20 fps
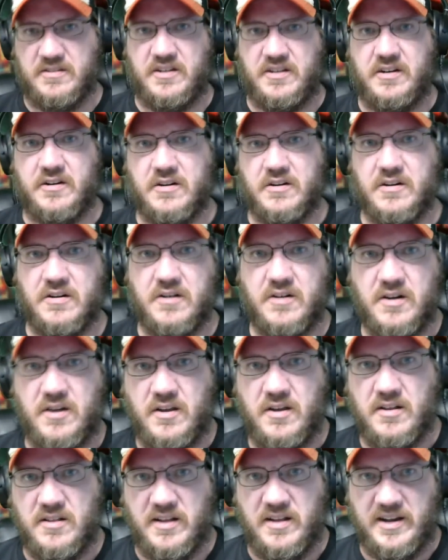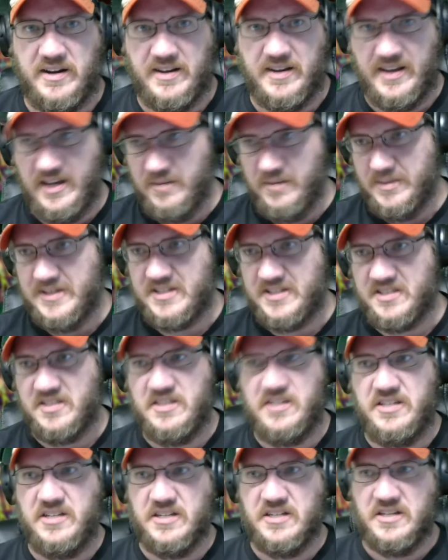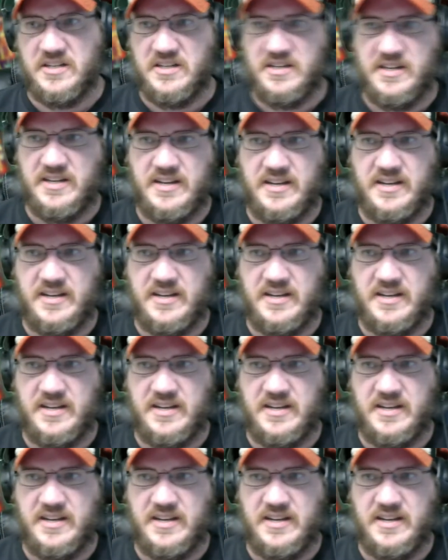there like ABC,